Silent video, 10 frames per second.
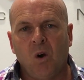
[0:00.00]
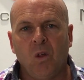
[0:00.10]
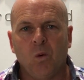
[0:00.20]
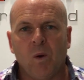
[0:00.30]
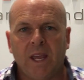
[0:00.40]

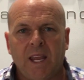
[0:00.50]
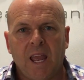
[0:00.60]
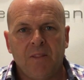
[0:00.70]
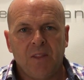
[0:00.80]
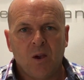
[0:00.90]
On the
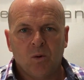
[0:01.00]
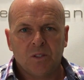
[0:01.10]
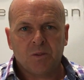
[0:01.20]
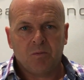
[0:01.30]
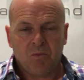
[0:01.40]
weekend, there
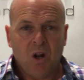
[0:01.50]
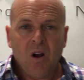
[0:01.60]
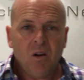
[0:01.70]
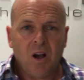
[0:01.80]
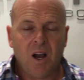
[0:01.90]
was, you know,